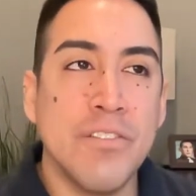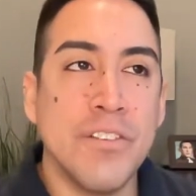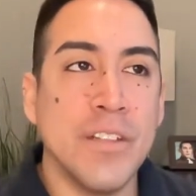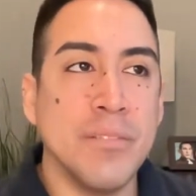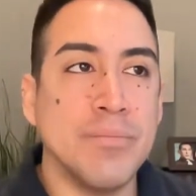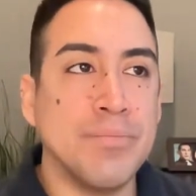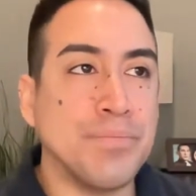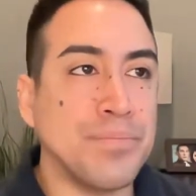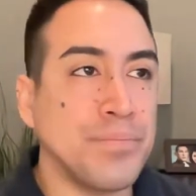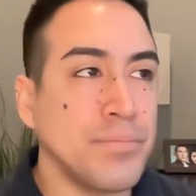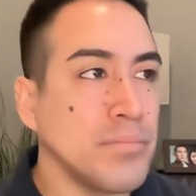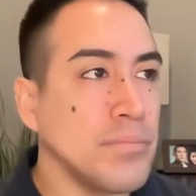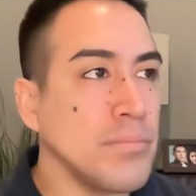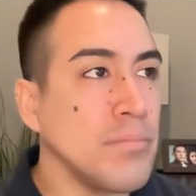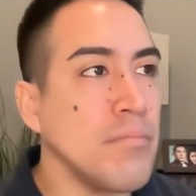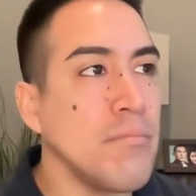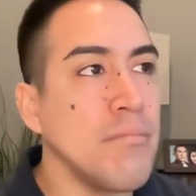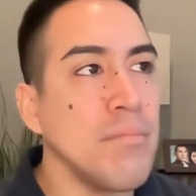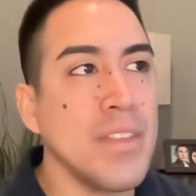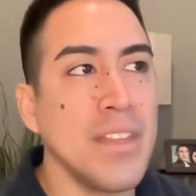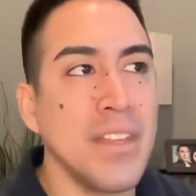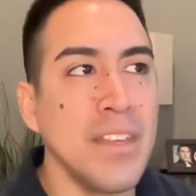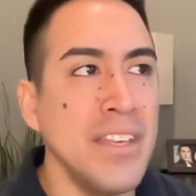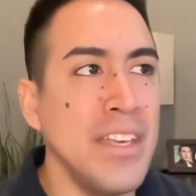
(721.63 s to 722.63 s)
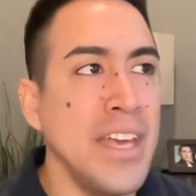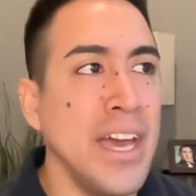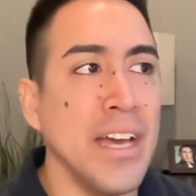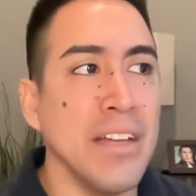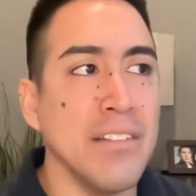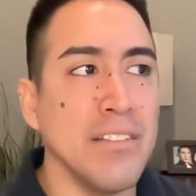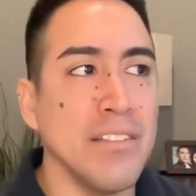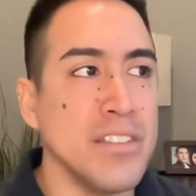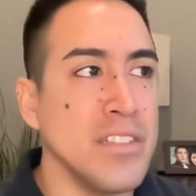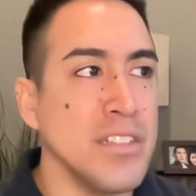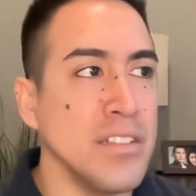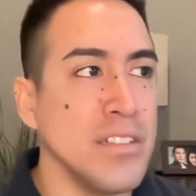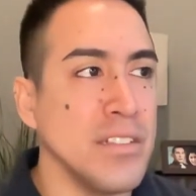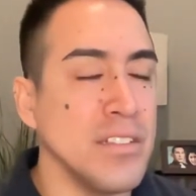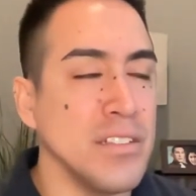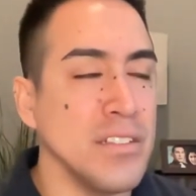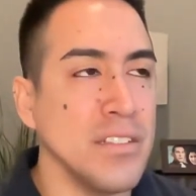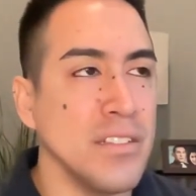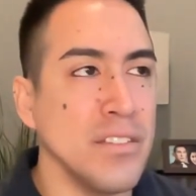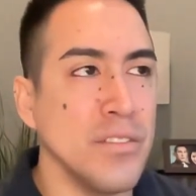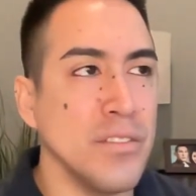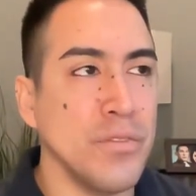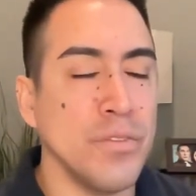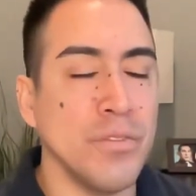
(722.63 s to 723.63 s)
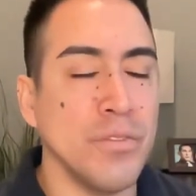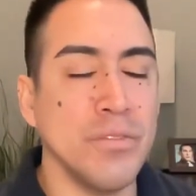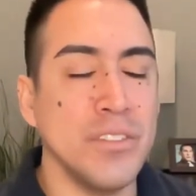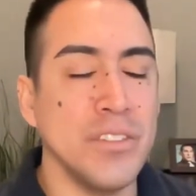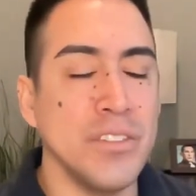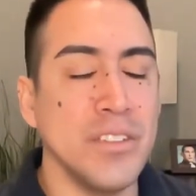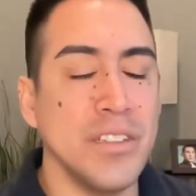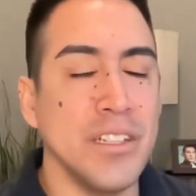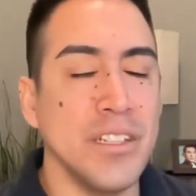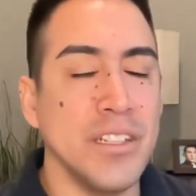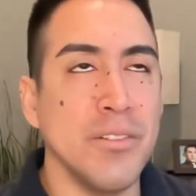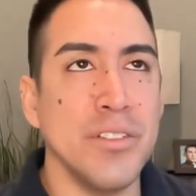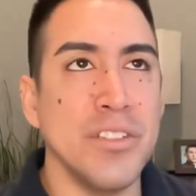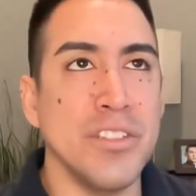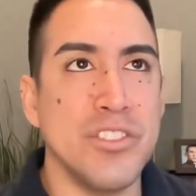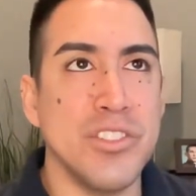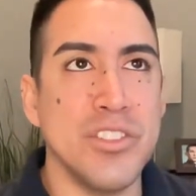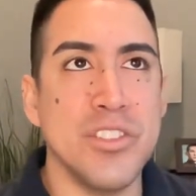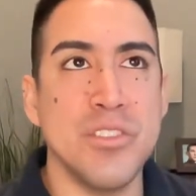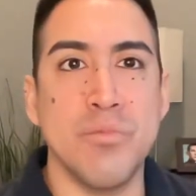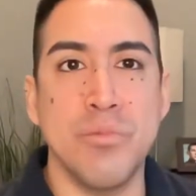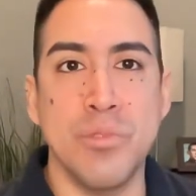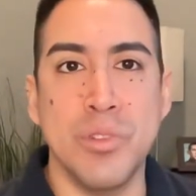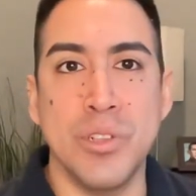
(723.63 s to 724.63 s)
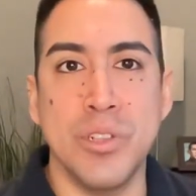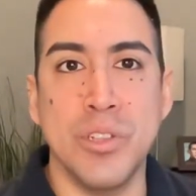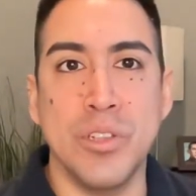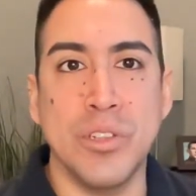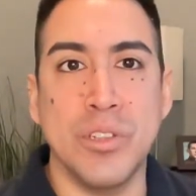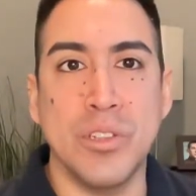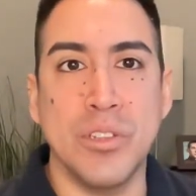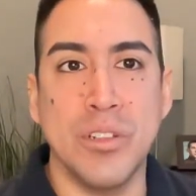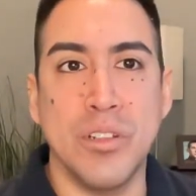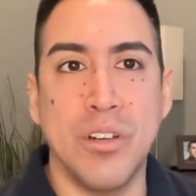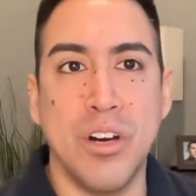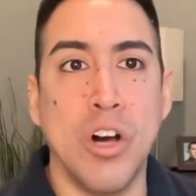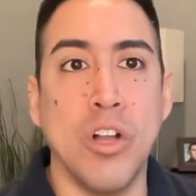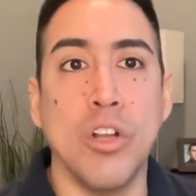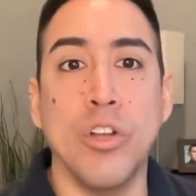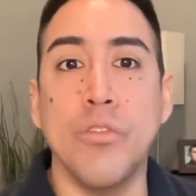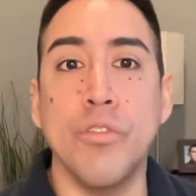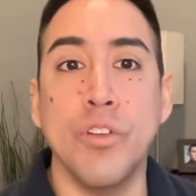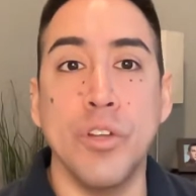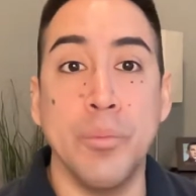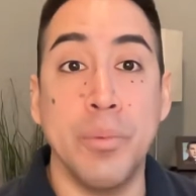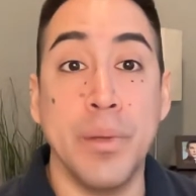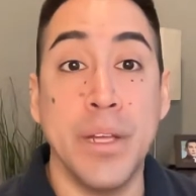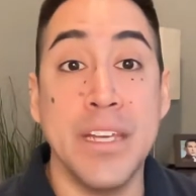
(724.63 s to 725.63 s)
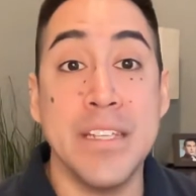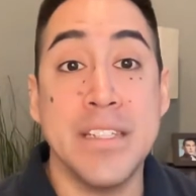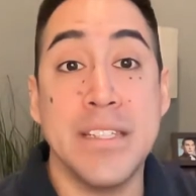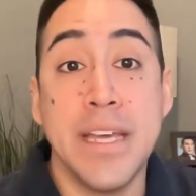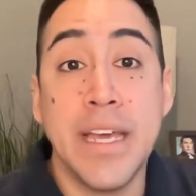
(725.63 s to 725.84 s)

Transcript: And yeah, it was just real all over the place.